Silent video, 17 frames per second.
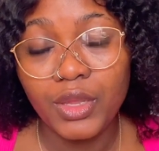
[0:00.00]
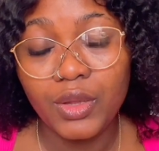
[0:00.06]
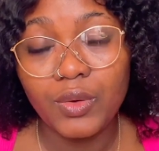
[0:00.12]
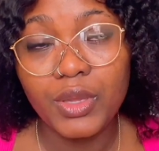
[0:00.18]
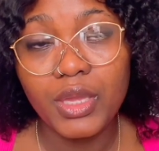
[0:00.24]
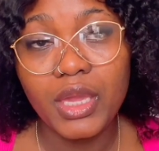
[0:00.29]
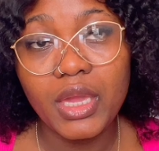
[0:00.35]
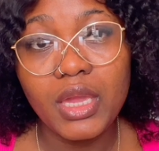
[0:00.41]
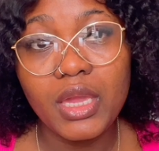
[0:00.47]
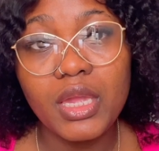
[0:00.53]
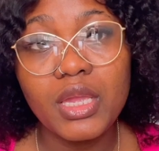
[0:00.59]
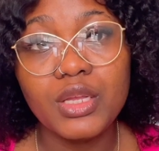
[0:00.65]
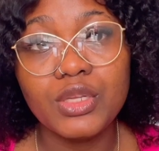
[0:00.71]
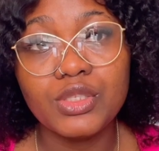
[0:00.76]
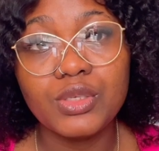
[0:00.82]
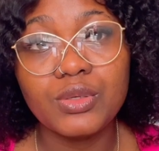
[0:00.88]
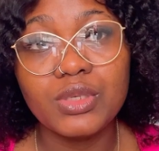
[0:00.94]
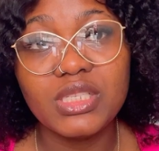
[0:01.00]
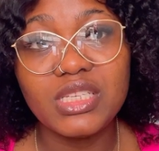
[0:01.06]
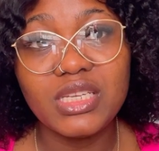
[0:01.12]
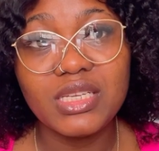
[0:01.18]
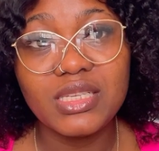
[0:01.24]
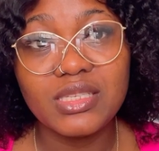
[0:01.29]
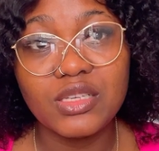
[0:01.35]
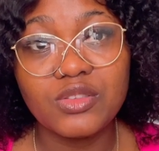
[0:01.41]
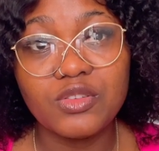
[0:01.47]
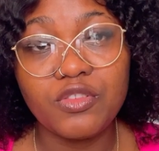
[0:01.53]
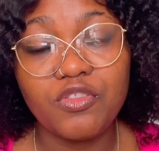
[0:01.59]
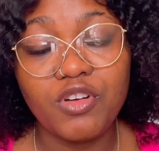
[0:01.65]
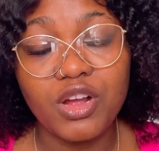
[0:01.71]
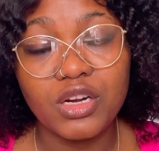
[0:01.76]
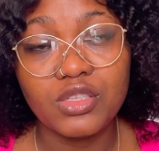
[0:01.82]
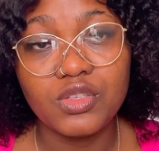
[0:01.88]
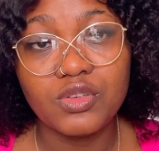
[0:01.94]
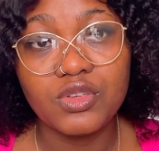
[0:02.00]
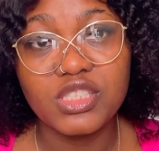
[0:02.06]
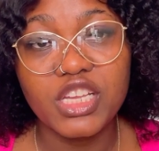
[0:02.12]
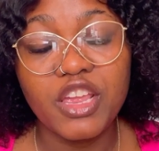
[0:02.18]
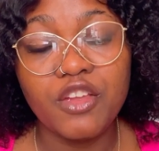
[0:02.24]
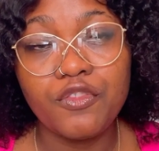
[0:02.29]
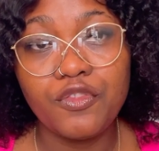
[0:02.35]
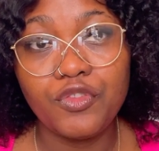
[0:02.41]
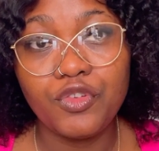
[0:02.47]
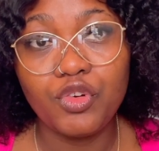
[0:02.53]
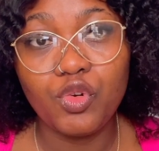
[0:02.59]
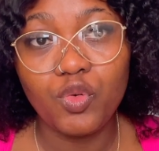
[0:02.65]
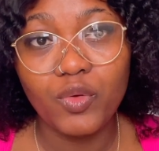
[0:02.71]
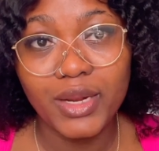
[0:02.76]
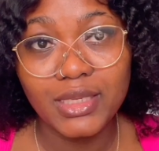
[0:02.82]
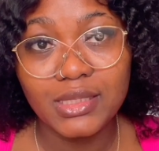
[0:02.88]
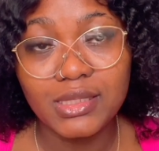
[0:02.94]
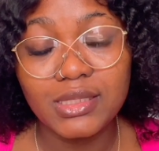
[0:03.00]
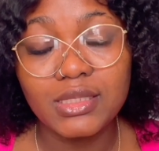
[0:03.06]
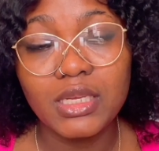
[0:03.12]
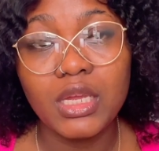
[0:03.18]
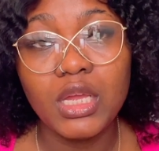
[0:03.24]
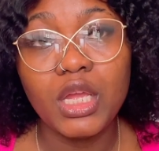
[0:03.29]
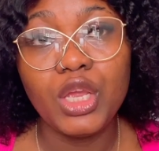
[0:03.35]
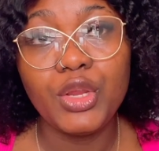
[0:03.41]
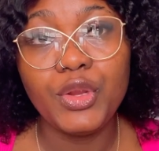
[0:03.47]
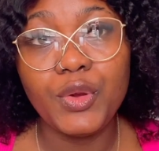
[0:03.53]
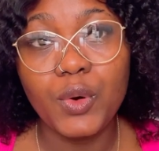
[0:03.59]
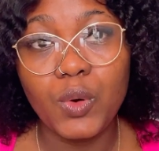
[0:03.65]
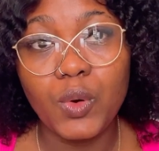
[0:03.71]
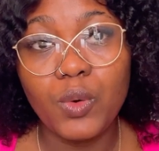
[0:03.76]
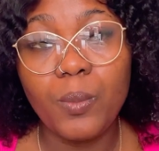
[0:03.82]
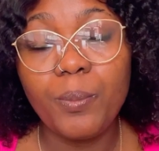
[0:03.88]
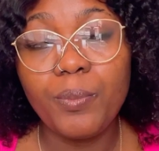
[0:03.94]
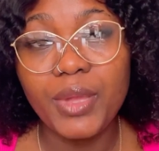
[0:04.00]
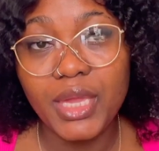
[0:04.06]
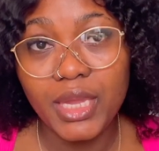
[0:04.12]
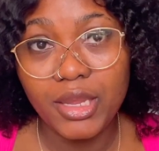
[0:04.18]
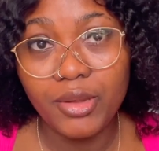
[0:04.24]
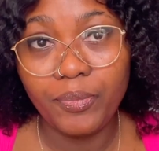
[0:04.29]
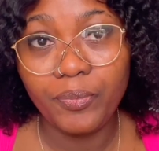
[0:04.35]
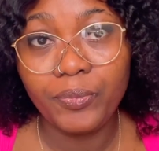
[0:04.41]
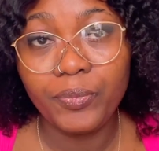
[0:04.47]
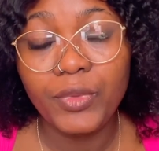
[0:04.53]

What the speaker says: Okay, so these sort of factors influence your pay.